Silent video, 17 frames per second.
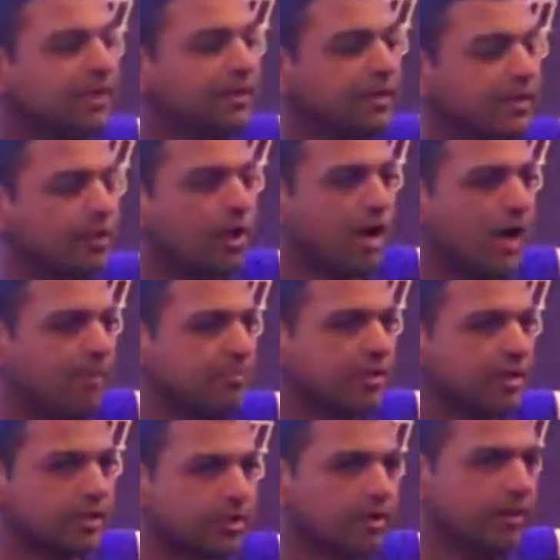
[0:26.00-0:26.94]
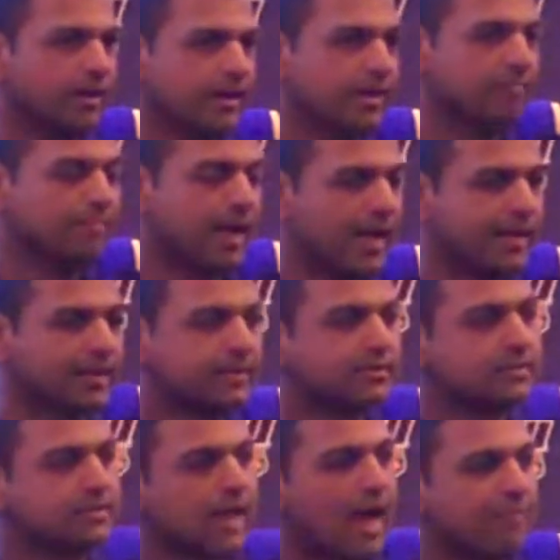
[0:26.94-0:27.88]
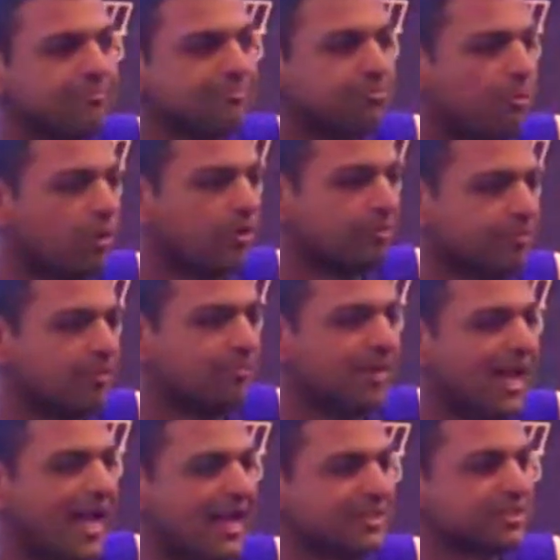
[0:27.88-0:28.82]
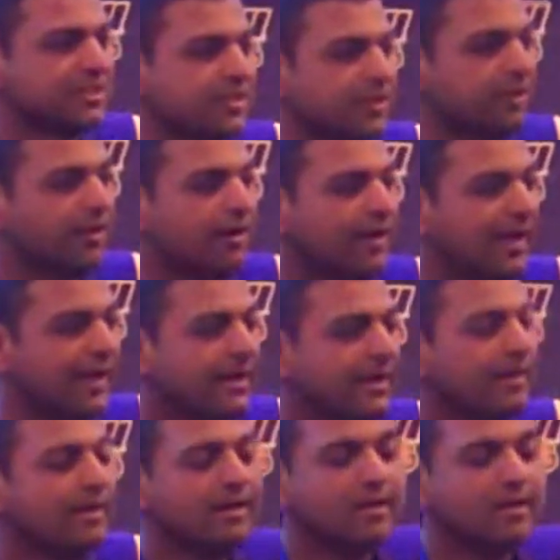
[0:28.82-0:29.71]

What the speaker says: You know, I'm returning my top four from last year, and